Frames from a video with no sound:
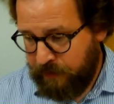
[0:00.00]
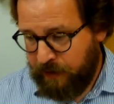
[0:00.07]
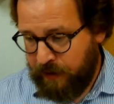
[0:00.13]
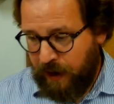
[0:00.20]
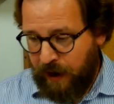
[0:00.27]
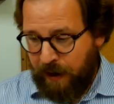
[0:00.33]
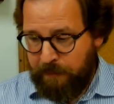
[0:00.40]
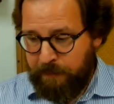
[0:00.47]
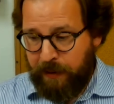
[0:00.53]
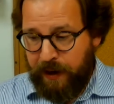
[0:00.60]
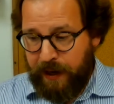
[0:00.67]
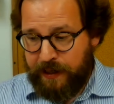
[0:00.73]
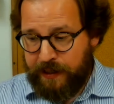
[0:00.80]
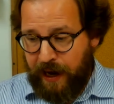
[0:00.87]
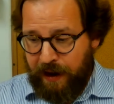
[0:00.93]
I, but
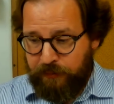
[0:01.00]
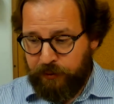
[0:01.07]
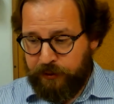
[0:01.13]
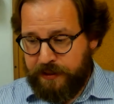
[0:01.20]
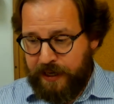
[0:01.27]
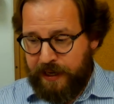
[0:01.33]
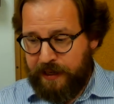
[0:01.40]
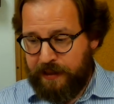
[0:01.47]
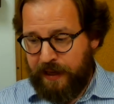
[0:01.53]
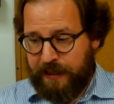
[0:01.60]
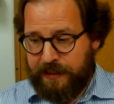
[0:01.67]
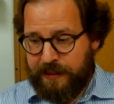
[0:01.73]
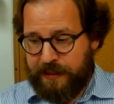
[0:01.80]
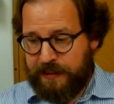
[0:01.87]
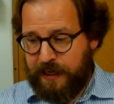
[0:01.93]
I will take that
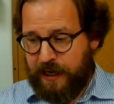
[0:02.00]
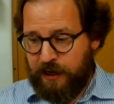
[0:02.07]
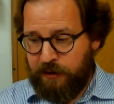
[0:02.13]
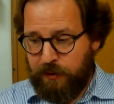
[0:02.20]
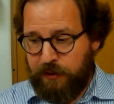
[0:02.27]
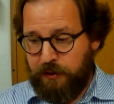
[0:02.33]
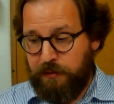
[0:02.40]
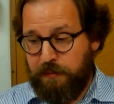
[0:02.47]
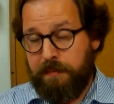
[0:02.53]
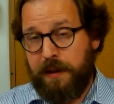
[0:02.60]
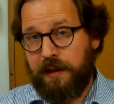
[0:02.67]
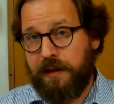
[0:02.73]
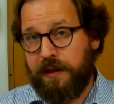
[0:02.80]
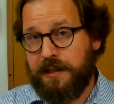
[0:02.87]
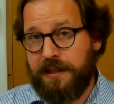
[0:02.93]
stand with
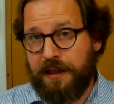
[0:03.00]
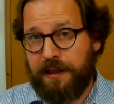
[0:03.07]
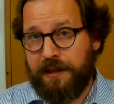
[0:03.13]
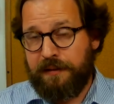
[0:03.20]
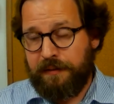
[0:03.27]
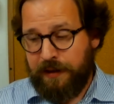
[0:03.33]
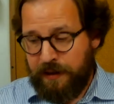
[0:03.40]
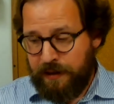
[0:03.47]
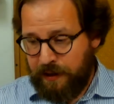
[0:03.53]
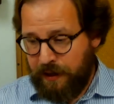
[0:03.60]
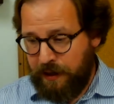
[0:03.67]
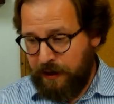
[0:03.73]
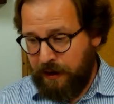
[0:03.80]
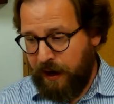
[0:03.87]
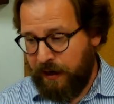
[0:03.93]
humility and
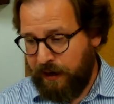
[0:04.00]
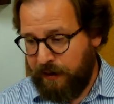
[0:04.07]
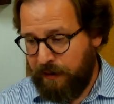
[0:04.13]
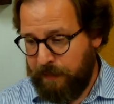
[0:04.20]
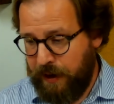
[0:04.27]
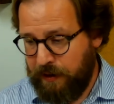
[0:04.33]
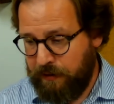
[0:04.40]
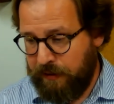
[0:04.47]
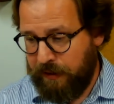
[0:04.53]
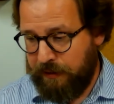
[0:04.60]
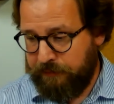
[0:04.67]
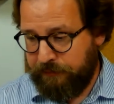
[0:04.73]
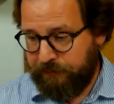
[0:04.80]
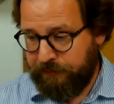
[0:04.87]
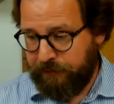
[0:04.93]
not in a manner that
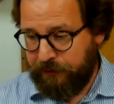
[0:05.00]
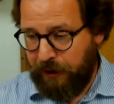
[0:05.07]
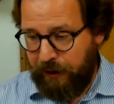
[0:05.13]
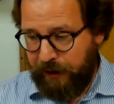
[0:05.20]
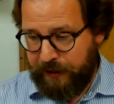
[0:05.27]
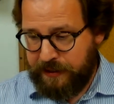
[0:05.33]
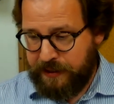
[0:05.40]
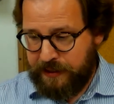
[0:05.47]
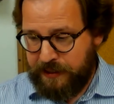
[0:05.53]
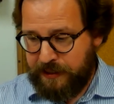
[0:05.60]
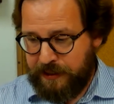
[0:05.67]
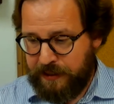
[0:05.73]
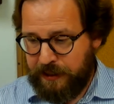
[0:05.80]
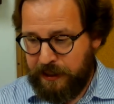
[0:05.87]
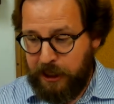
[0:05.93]
flaunts
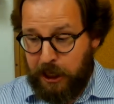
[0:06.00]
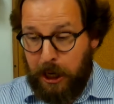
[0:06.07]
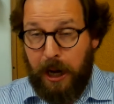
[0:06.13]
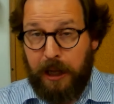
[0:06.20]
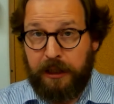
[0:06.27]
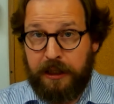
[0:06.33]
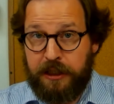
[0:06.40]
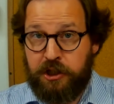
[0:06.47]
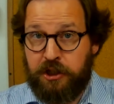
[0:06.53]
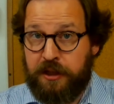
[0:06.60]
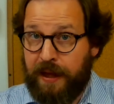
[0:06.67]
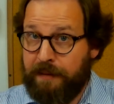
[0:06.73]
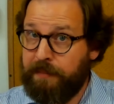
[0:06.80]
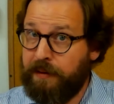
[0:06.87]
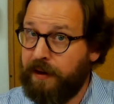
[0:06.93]
knowledge that
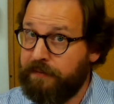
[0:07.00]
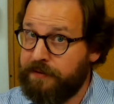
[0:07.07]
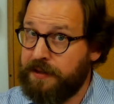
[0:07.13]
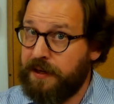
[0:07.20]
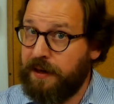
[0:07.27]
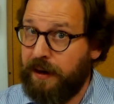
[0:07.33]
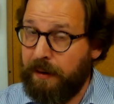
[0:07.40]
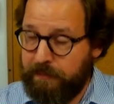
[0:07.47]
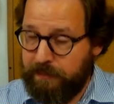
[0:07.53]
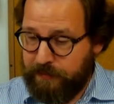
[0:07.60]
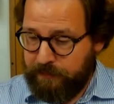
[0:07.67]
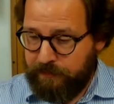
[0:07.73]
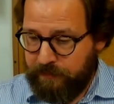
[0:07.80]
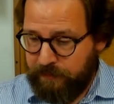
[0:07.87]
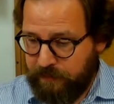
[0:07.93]
puffs up.
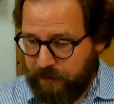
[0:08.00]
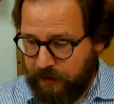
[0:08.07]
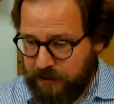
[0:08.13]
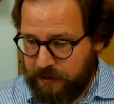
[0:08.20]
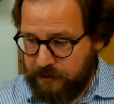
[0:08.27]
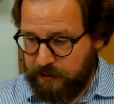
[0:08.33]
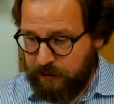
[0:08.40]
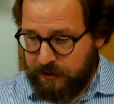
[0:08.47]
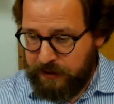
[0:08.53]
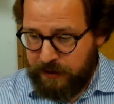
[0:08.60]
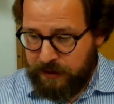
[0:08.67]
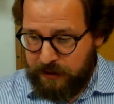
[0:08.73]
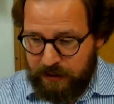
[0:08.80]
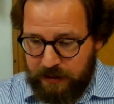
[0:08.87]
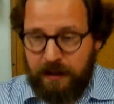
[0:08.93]
Right? So that's,
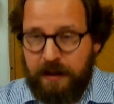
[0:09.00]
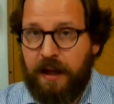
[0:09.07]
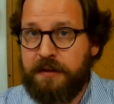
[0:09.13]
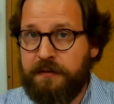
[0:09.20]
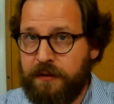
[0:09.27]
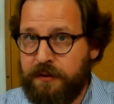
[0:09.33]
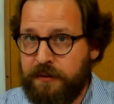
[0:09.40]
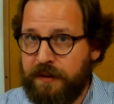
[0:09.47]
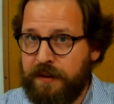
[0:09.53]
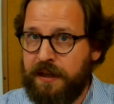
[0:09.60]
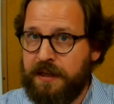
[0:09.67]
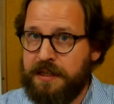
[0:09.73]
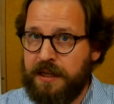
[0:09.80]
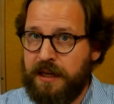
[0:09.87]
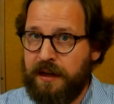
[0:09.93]
that's 1 Corinthians
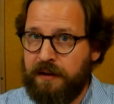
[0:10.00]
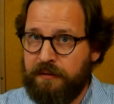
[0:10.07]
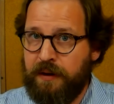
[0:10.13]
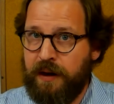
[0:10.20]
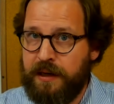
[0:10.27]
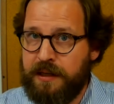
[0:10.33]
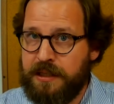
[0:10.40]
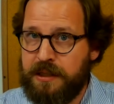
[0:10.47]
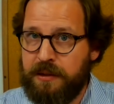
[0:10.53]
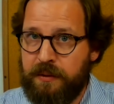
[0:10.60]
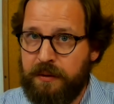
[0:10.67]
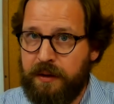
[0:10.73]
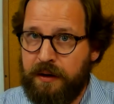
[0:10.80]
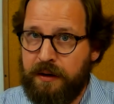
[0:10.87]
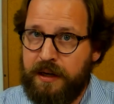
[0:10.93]
8, right? So
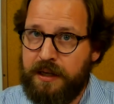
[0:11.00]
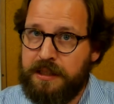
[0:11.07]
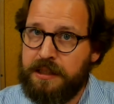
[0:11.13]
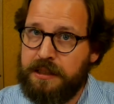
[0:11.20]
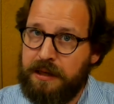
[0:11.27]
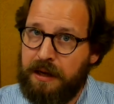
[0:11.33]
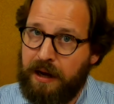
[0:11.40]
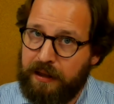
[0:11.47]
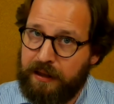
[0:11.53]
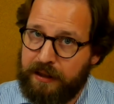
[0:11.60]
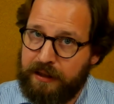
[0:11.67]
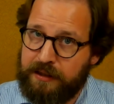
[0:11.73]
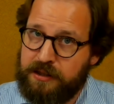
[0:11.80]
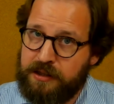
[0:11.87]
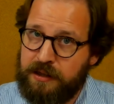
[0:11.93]
there is
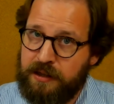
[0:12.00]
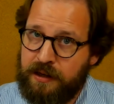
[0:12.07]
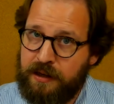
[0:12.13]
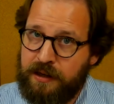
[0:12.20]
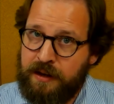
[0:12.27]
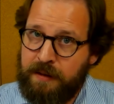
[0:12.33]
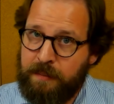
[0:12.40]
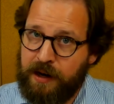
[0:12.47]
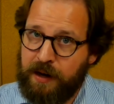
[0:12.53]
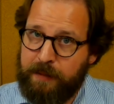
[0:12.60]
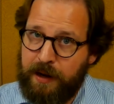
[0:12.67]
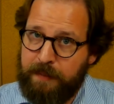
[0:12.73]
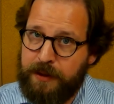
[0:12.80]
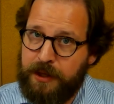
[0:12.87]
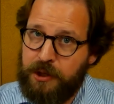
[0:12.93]
knowledge, but I might be
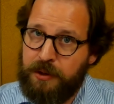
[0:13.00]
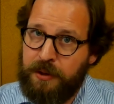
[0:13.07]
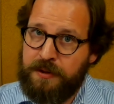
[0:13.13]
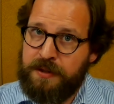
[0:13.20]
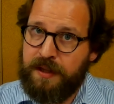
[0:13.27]
using